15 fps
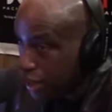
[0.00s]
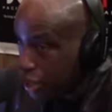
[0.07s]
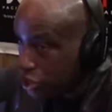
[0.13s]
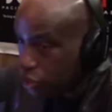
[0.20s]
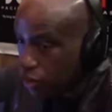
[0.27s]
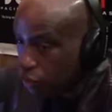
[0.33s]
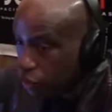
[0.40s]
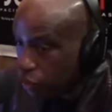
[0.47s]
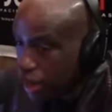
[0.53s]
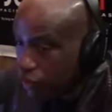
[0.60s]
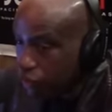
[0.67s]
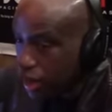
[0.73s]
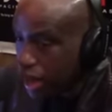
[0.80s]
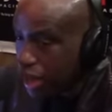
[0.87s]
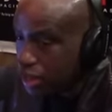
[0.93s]
issue?
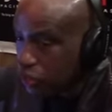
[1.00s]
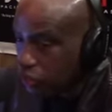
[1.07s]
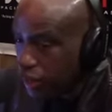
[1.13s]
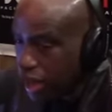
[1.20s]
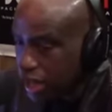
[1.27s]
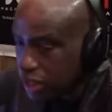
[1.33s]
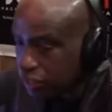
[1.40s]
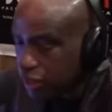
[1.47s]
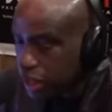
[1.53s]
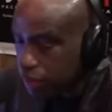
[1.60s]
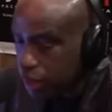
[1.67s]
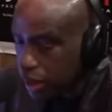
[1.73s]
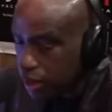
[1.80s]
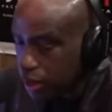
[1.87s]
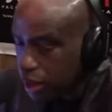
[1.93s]
When I speak
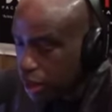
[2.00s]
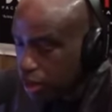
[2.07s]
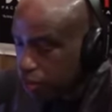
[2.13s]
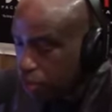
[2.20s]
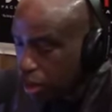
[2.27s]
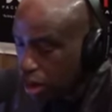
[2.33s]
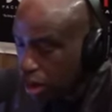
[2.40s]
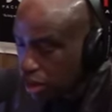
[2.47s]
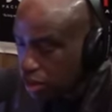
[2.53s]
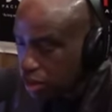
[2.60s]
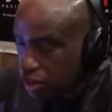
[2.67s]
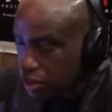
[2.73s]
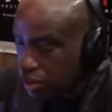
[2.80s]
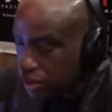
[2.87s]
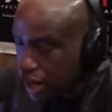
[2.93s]
about
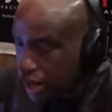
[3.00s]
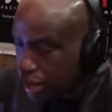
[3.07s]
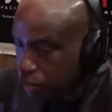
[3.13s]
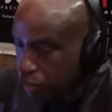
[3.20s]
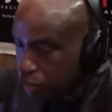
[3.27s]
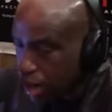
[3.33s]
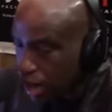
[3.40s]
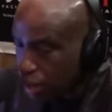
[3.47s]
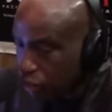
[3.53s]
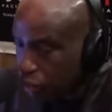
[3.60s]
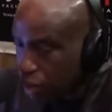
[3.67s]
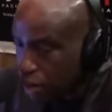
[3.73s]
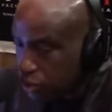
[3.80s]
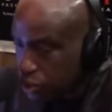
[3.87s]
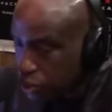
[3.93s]
bloggers and
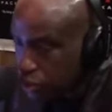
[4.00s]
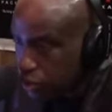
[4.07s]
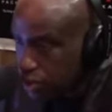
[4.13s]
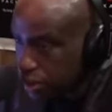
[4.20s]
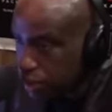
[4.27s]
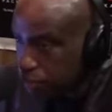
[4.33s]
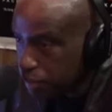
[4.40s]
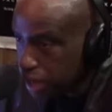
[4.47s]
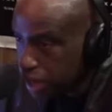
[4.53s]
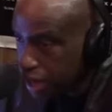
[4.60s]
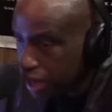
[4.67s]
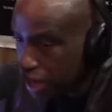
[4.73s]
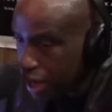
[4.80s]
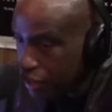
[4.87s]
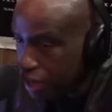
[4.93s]
crowdsourcing
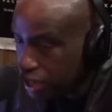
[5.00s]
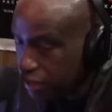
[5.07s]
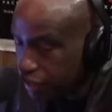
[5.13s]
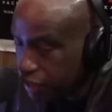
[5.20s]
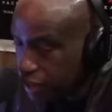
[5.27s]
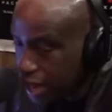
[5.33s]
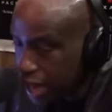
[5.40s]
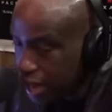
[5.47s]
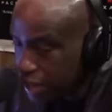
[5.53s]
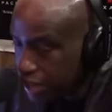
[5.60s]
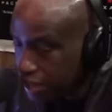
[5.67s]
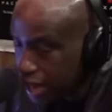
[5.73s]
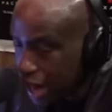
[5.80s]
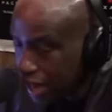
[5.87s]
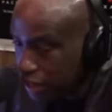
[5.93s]
media now, it's for that
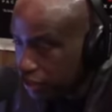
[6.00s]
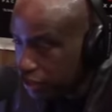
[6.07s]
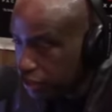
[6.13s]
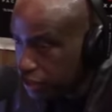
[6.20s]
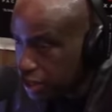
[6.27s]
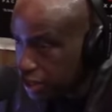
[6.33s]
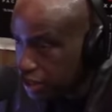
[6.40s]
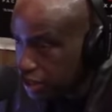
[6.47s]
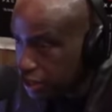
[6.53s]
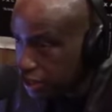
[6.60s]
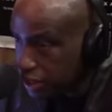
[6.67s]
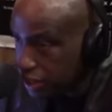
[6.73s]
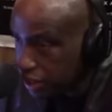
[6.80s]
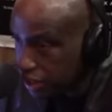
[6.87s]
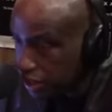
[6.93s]
exact
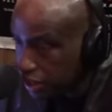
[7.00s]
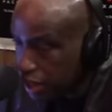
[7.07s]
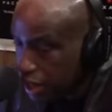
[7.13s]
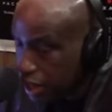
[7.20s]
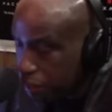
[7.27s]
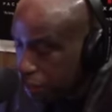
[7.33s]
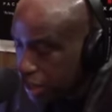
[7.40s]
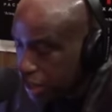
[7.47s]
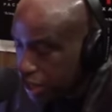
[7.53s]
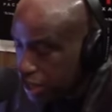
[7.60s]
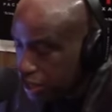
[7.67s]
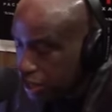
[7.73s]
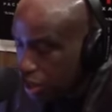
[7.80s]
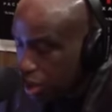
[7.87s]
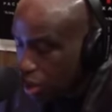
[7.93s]
reason, Dylan.
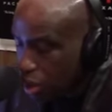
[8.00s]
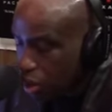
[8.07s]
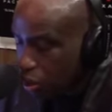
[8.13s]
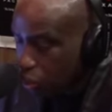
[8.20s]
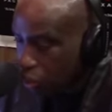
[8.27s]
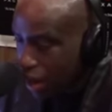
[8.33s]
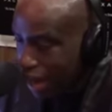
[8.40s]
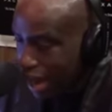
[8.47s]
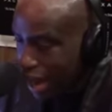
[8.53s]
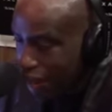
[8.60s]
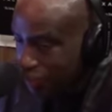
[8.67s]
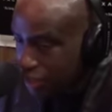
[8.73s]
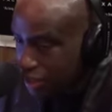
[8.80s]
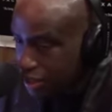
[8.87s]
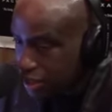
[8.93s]
Because what
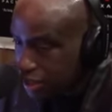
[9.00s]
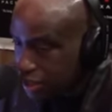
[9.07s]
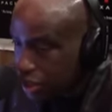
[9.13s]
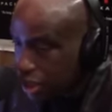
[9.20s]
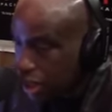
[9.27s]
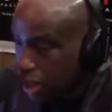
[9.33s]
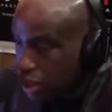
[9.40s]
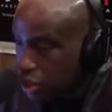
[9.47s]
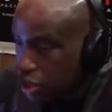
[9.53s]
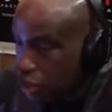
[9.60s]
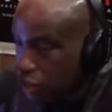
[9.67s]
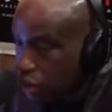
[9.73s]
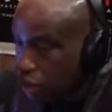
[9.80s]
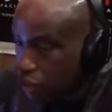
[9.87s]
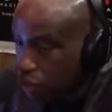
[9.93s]
happens is,
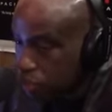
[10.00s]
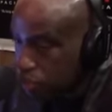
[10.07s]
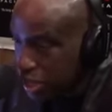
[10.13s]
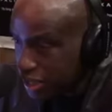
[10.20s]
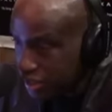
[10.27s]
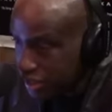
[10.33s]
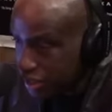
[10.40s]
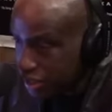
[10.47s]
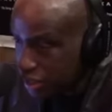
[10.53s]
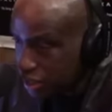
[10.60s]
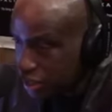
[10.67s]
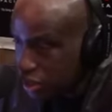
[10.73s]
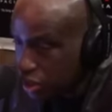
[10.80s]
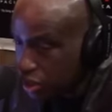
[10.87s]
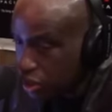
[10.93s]
you are a
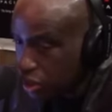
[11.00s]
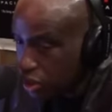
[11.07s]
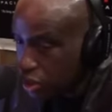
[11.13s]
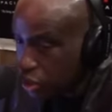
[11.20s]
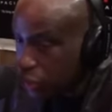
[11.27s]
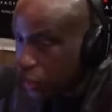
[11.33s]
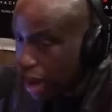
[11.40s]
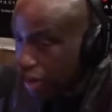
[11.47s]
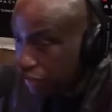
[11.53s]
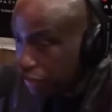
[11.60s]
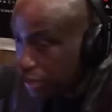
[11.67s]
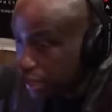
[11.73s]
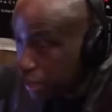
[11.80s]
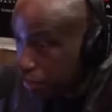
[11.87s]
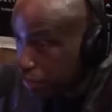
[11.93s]
business. You have
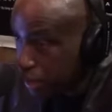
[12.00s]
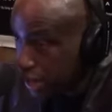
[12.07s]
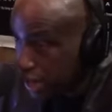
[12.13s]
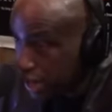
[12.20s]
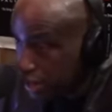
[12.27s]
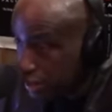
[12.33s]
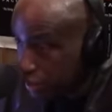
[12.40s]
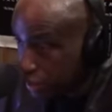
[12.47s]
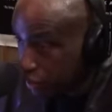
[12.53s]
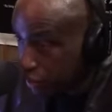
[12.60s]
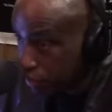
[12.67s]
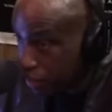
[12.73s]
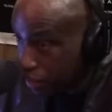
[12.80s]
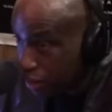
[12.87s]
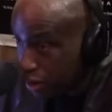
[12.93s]
to get paid as a
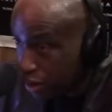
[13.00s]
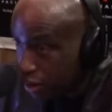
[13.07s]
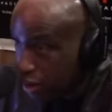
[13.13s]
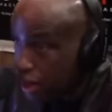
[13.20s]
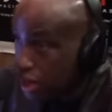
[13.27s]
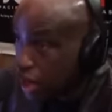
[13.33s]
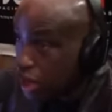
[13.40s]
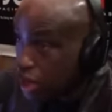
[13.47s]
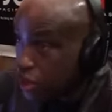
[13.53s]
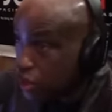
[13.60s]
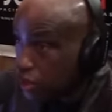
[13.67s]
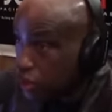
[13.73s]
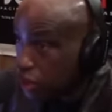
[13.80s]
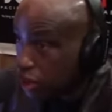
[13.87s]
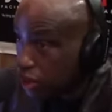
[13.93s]
reporter.
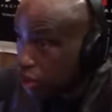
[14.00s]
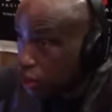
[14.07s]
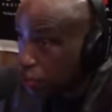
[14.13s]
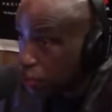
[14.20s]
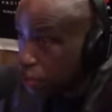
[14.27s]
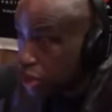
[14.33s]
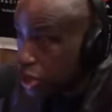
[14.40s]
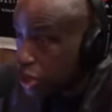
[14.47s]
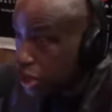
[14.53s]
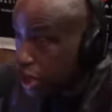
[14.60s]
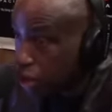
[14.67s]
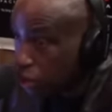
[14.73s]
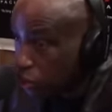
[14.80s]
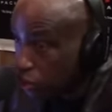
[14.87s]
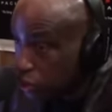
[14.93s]
The corporation
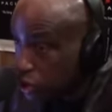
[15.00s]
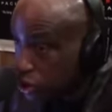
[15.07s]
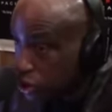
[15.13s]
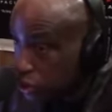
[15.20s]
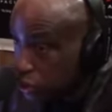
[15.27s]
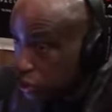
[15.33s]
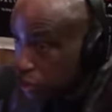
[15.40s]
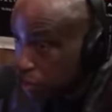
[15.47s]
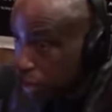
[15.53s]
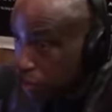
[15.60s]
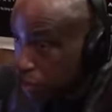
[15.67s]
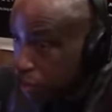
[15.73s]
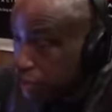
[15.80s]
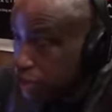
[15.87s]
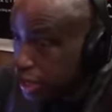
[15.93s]
that owns your
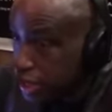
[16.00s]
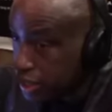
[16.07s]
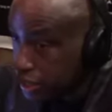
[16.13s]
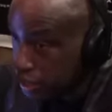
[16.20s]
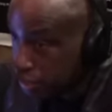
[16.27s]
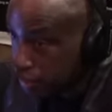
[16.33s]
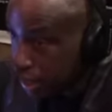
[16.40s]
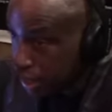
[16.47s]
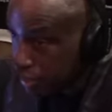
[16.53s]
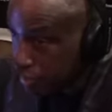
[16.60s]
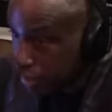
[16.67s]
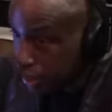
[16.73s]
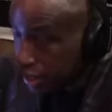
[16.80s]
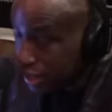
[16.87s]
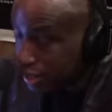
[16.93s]
newspaper needs to make
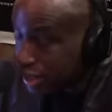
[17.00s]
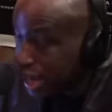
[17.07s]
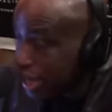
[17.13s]
money.